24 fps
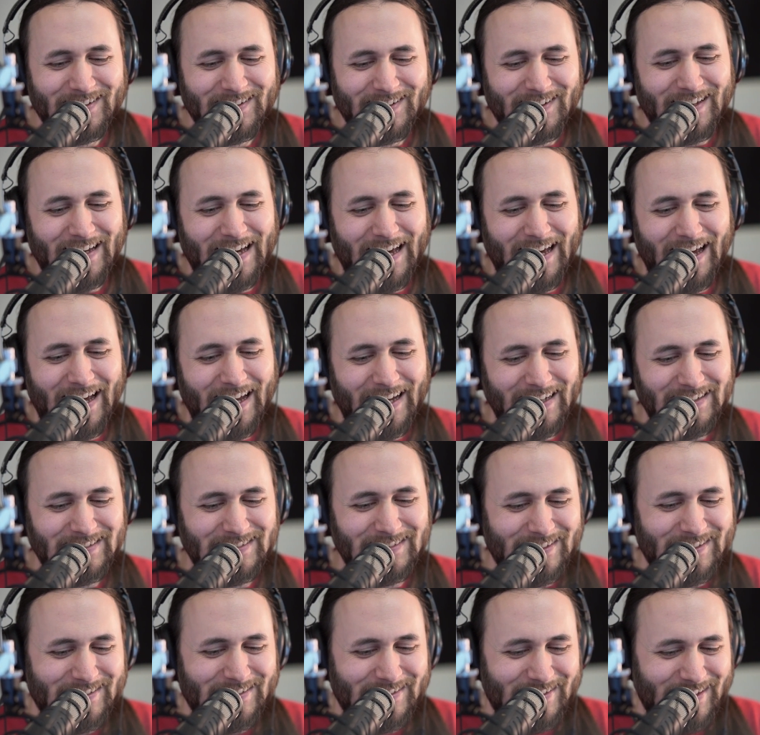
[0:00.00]
And
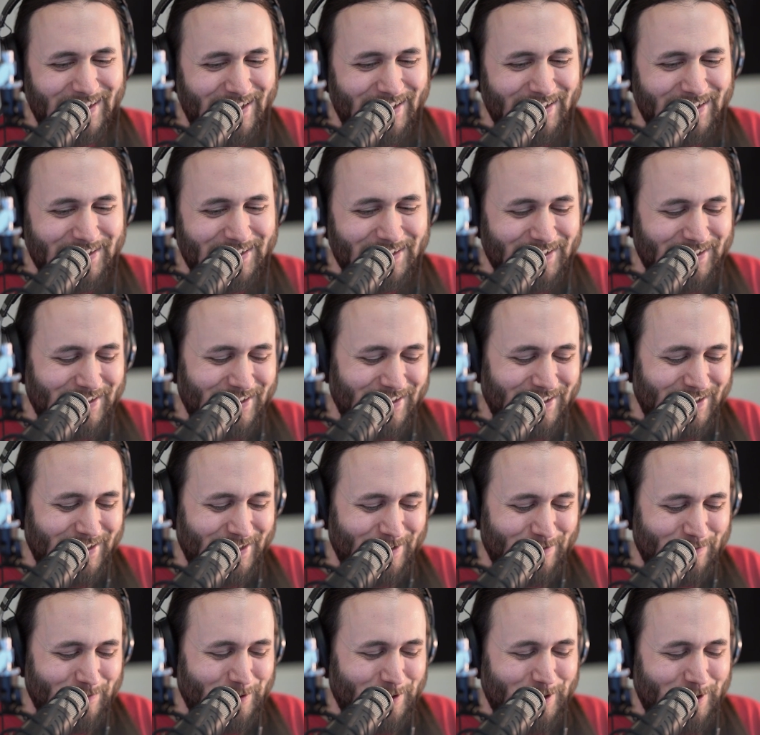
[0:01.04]

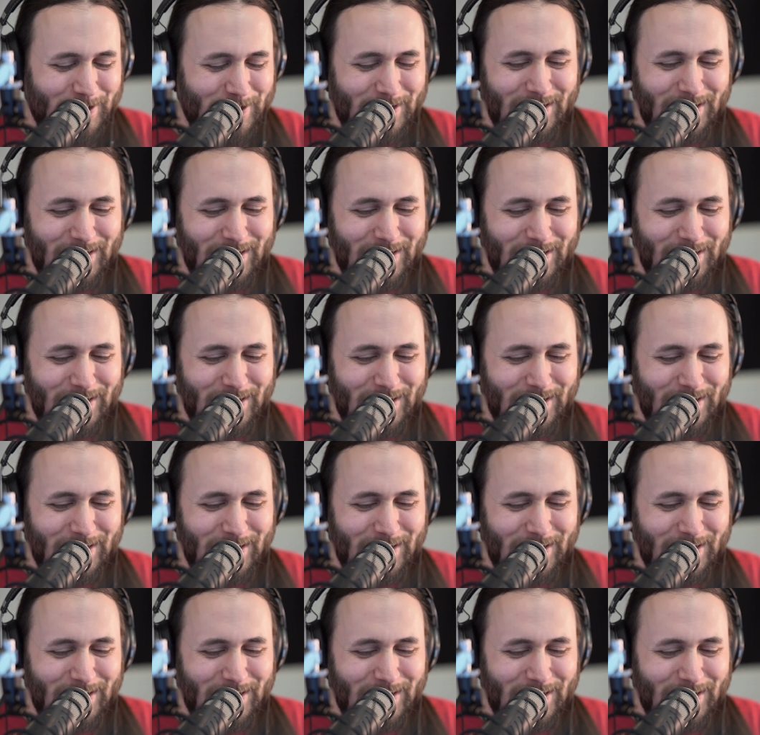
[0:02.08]
then